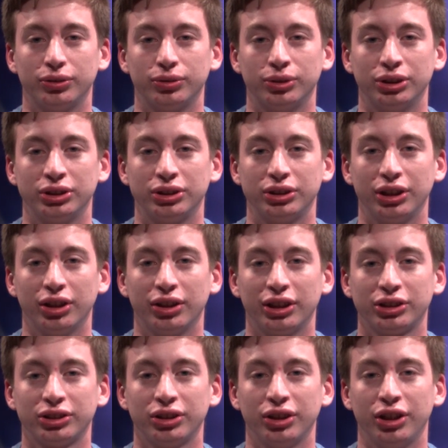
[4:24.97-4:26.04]
was the
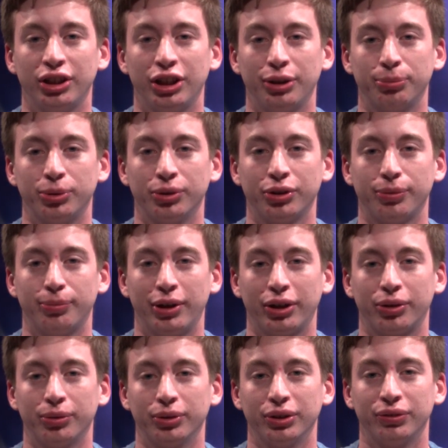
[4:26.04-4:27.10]
Alexa-enabled
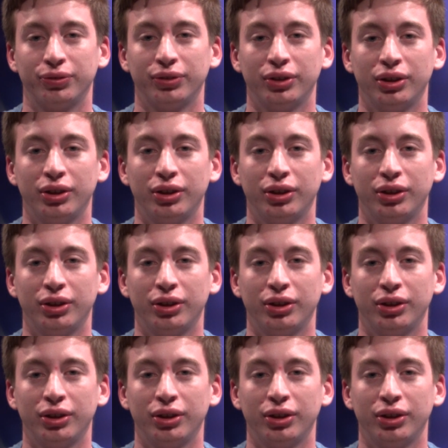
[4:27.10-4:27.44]
microwave.